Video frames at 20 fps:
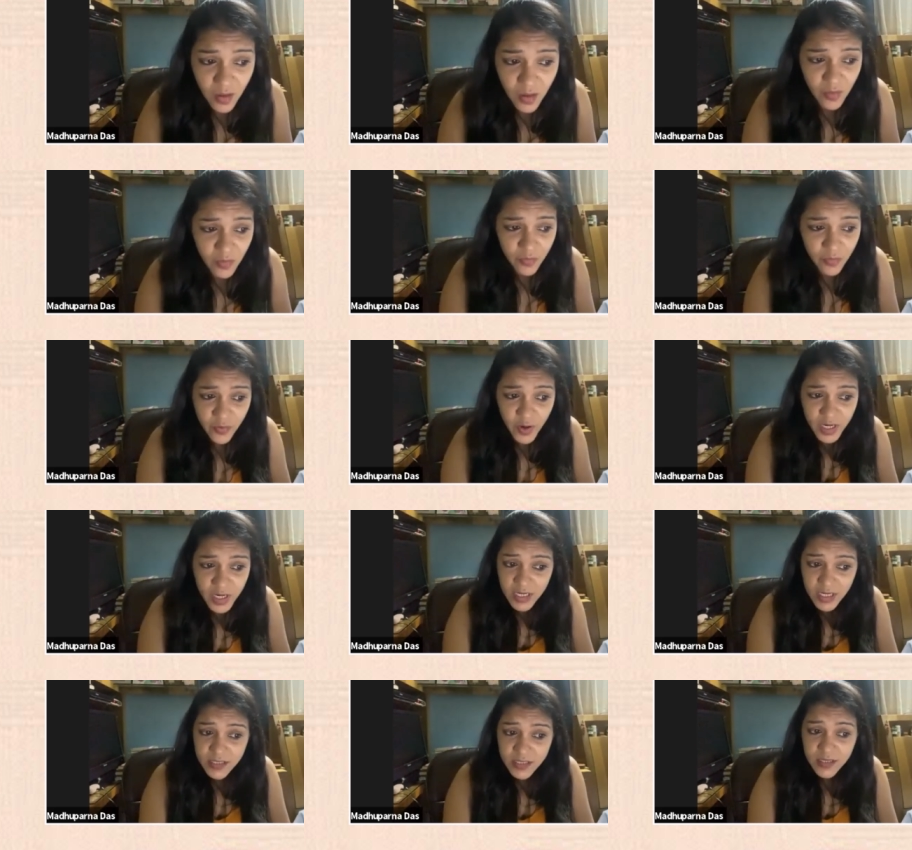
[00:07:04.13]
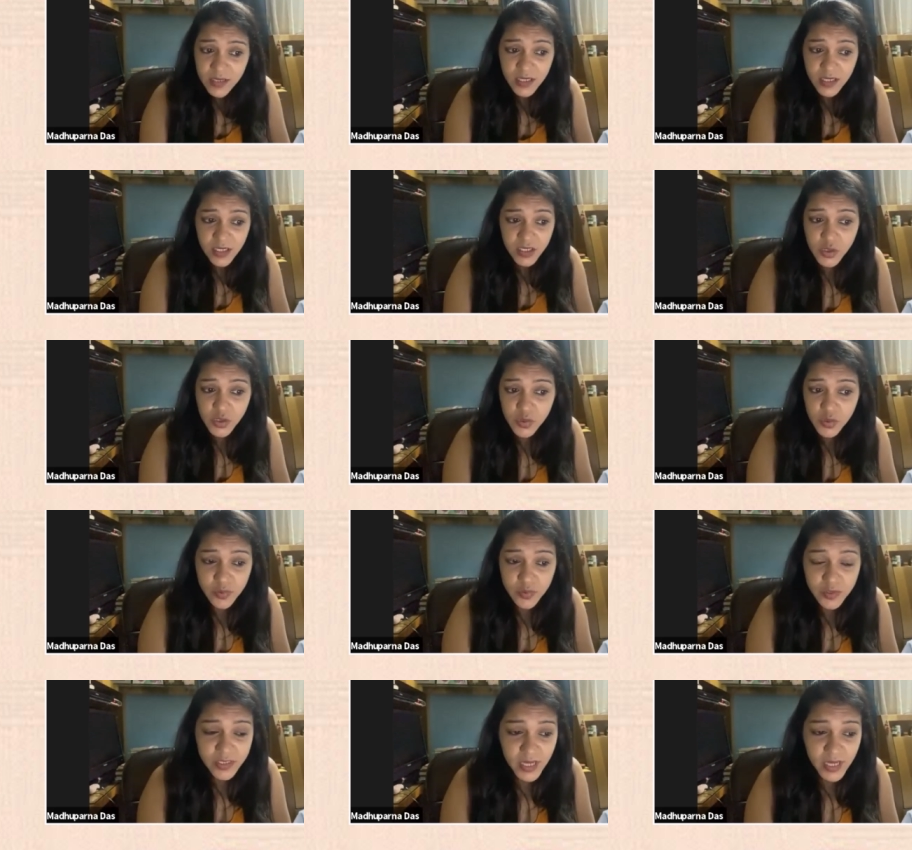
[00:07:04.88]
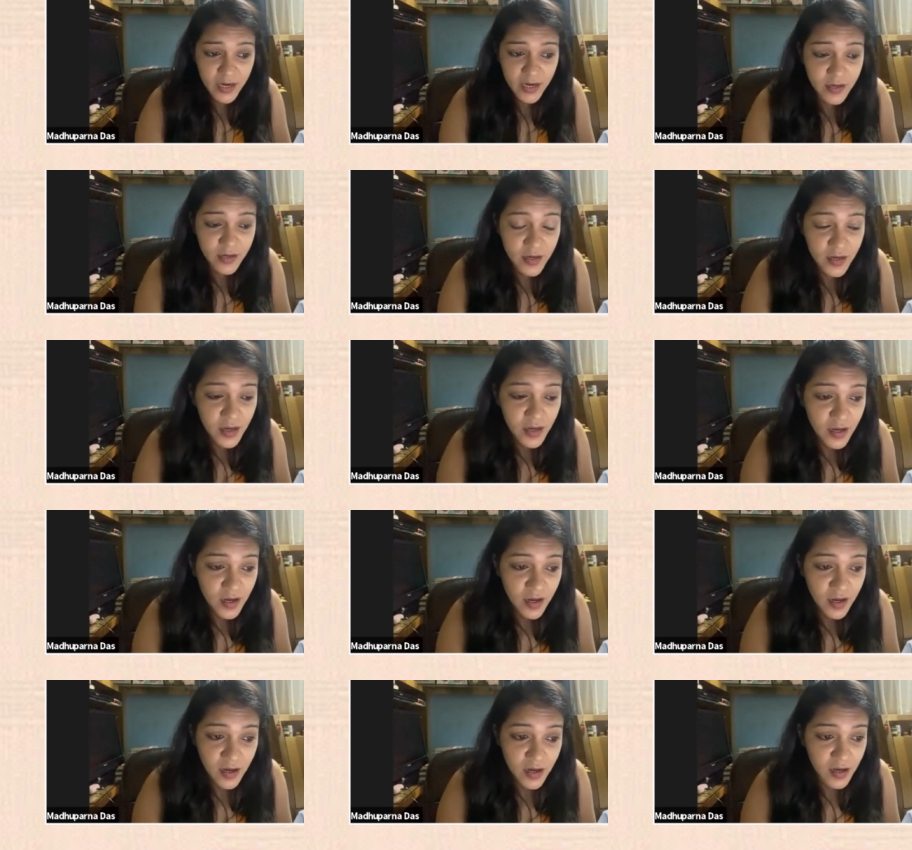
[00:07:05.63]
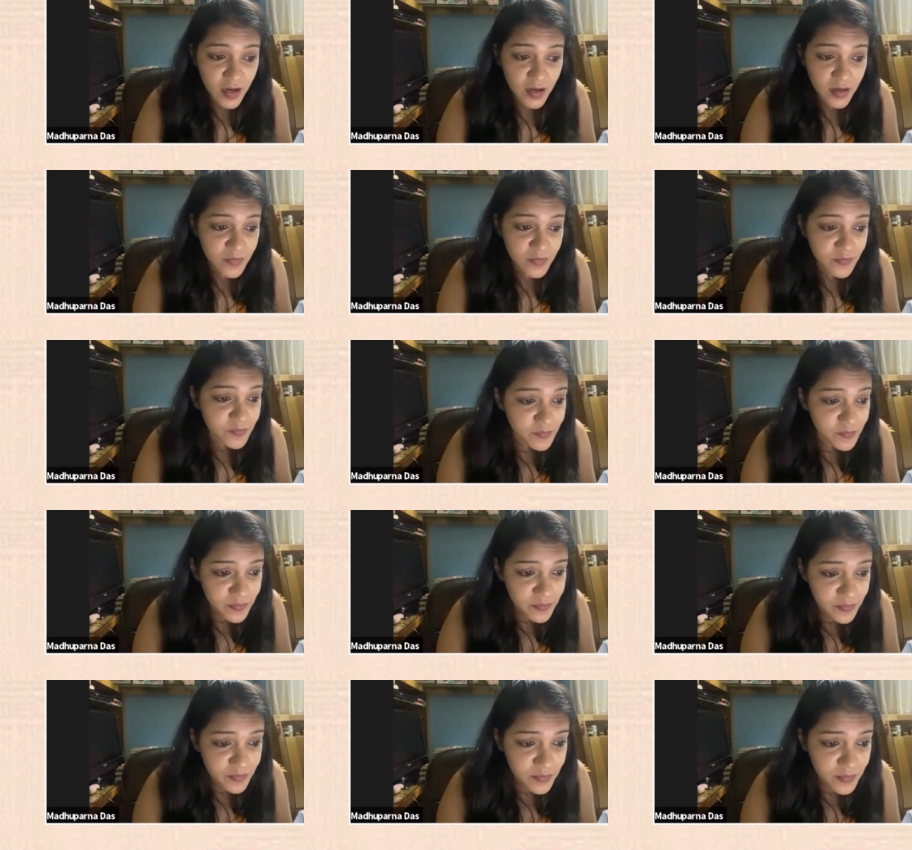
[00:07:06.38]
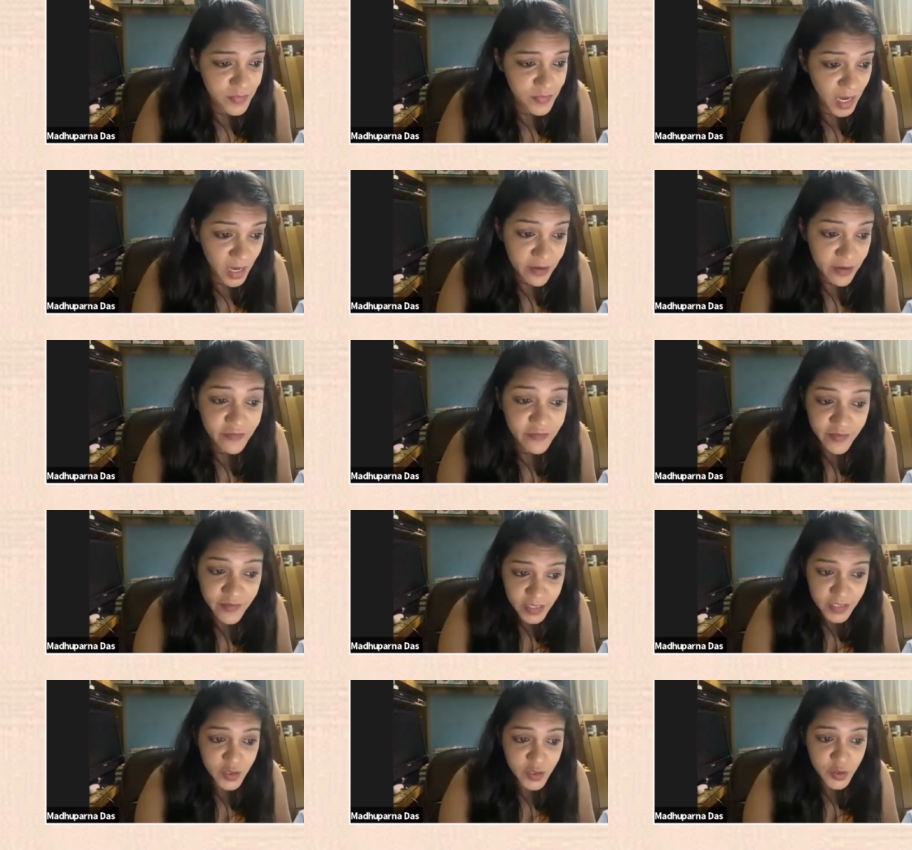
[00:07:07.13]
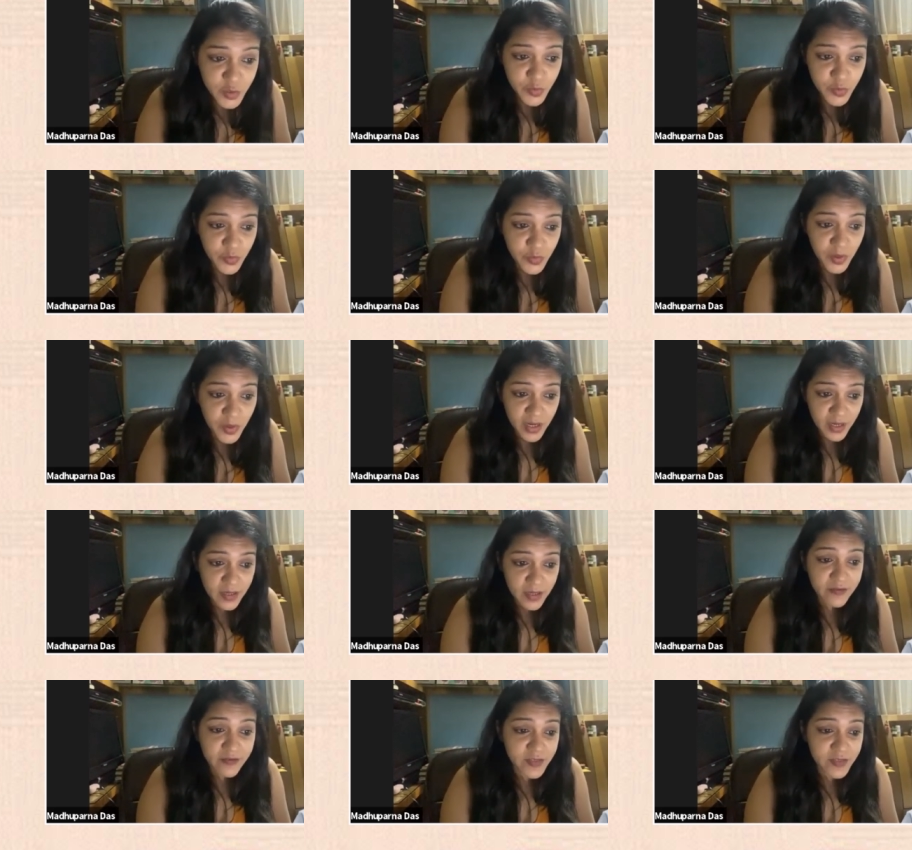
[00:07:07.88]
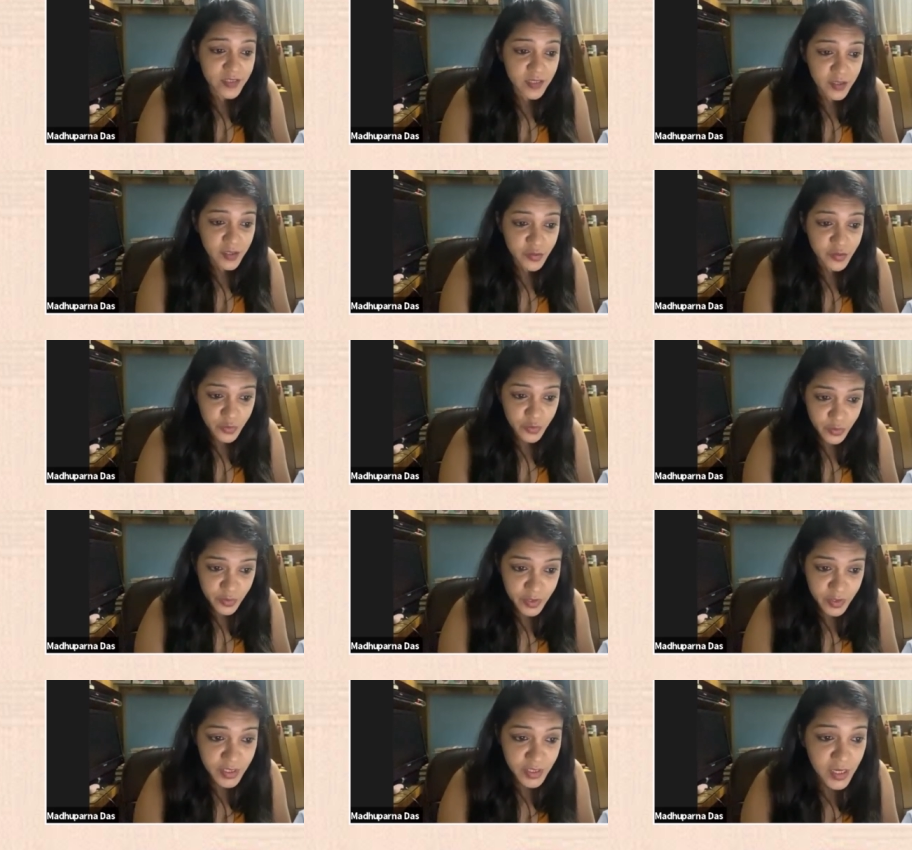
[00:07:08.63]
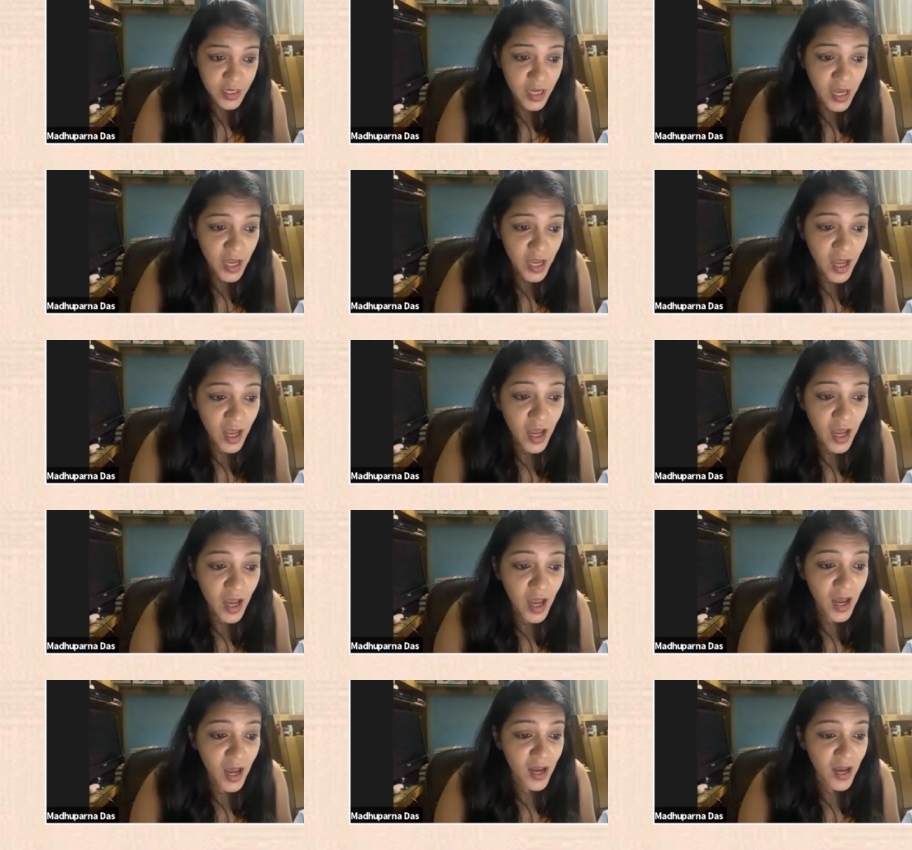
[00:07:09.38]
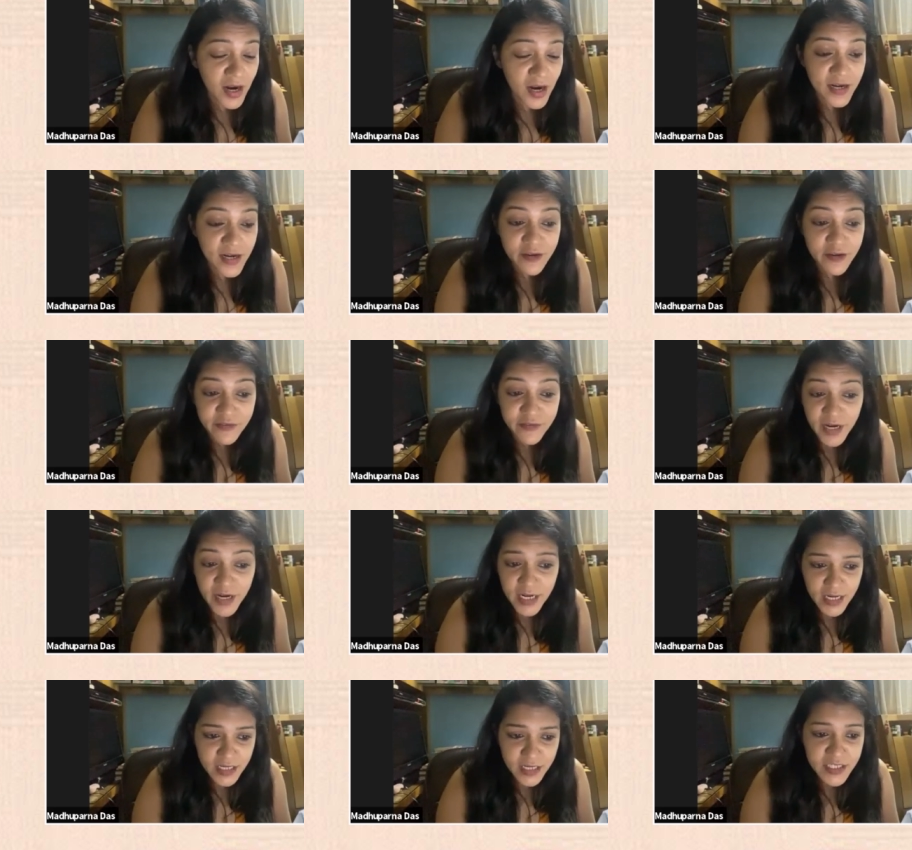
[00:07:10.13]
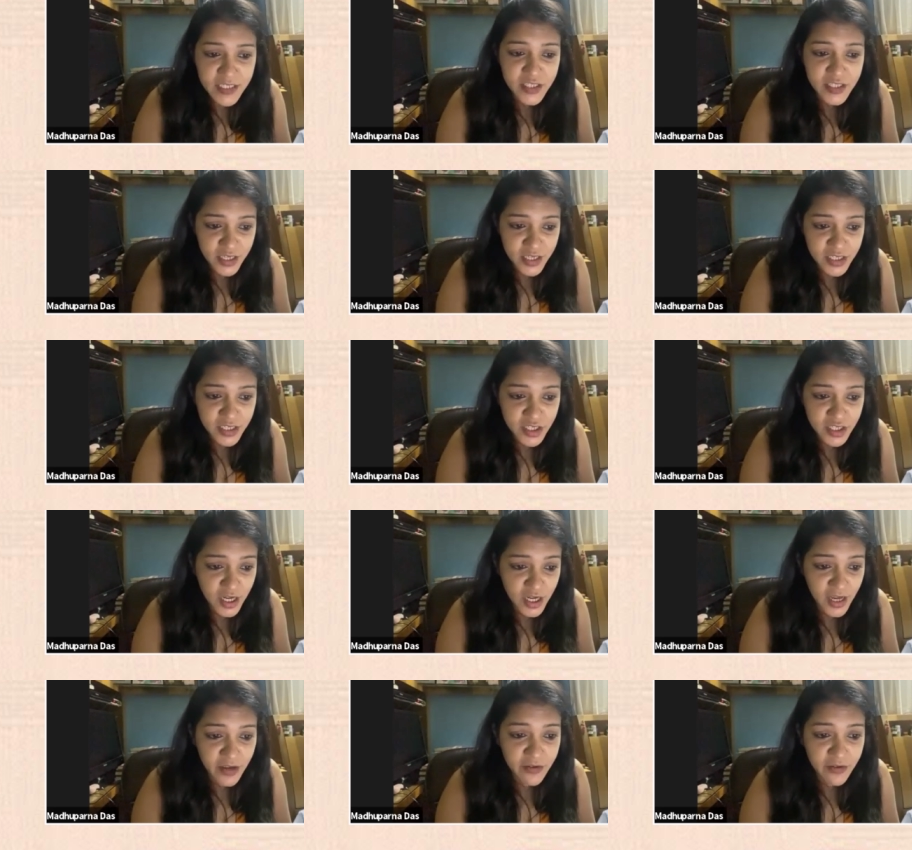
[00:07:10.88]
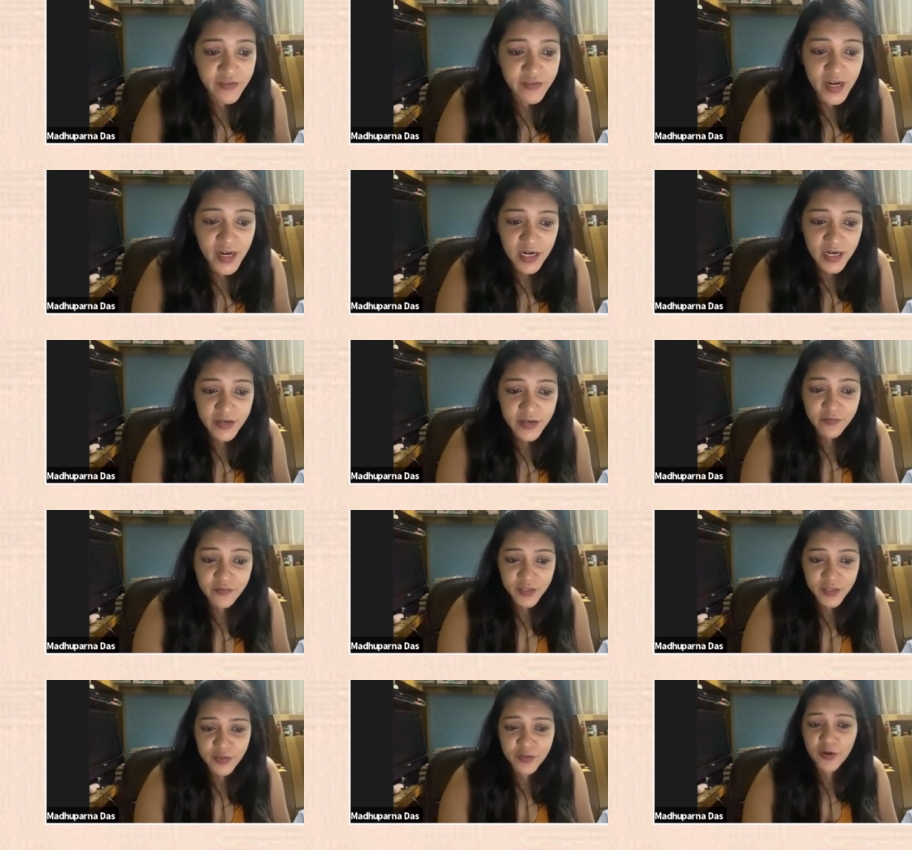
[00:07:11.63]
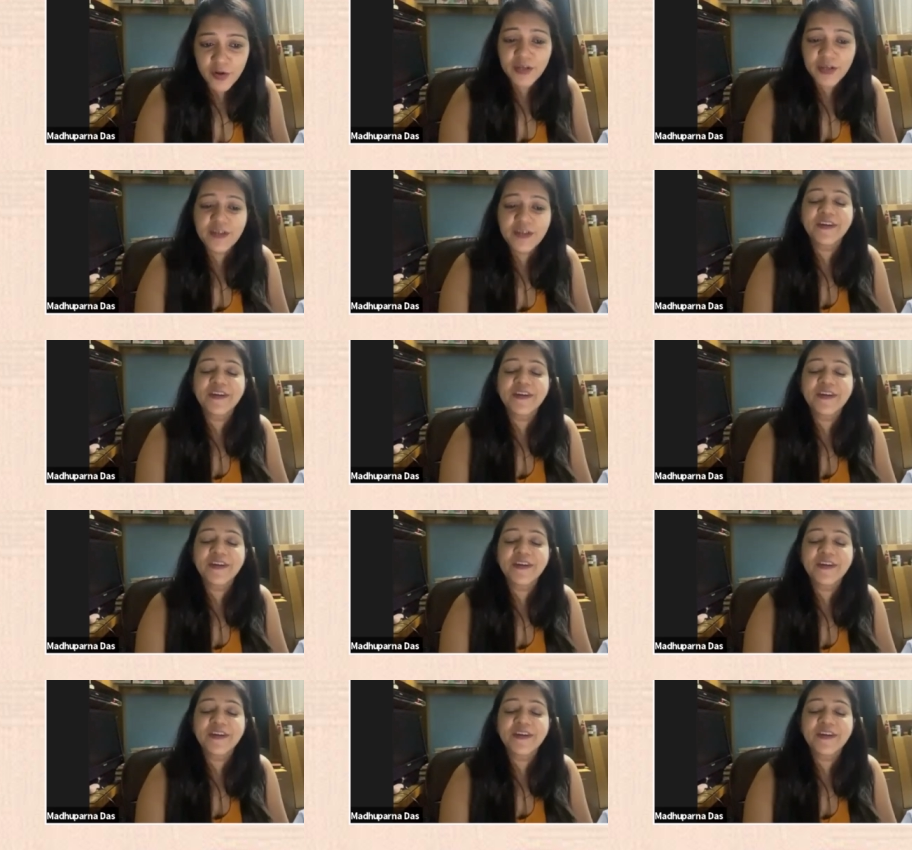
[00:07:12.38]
what are the issues that um, I face to uncover the truth and if at any stage i felt it was not